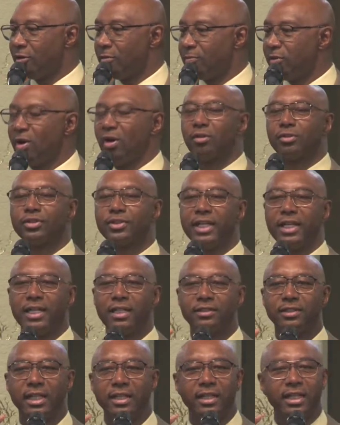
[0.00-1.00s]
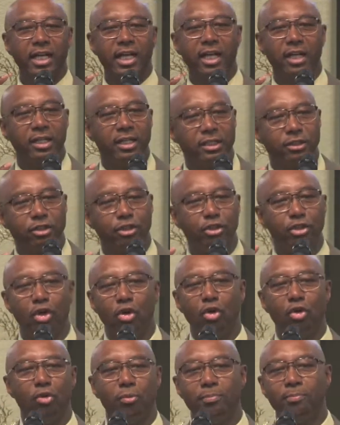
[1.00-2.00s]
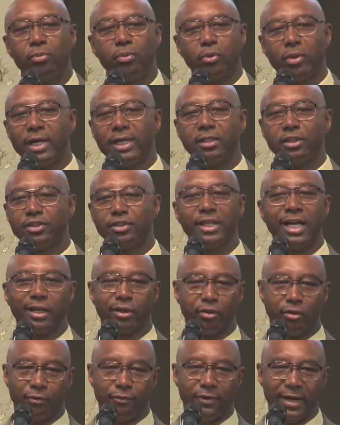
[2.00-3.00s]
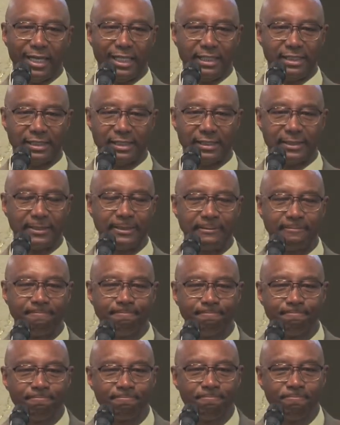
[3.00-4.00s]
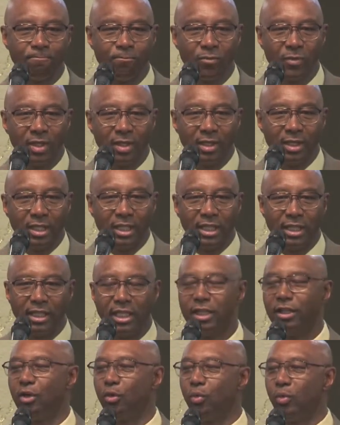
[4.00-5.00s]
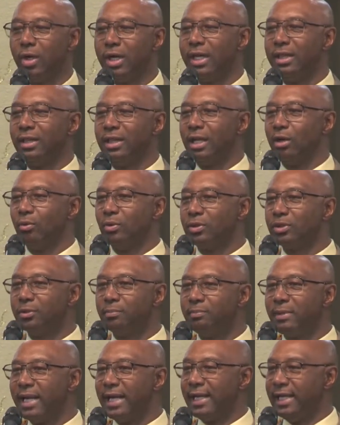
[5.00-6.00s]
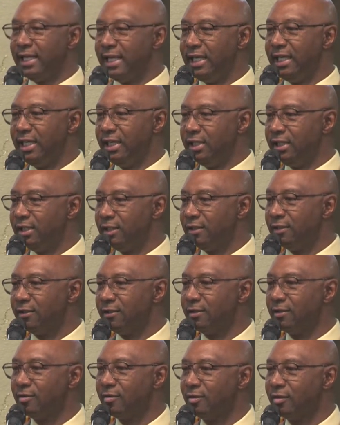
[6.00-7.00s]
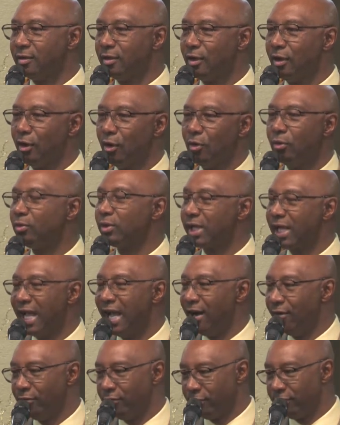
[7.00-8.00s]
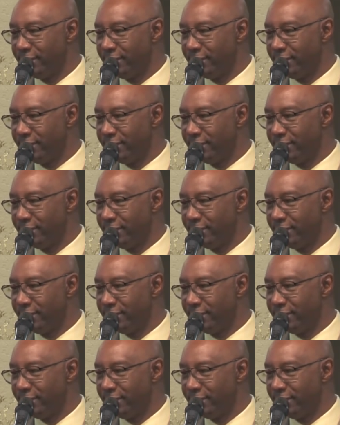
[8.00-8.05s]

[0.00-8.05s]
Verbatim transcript: Paul says that there is no greater sacrifice yes, than the one that was made on Calvary.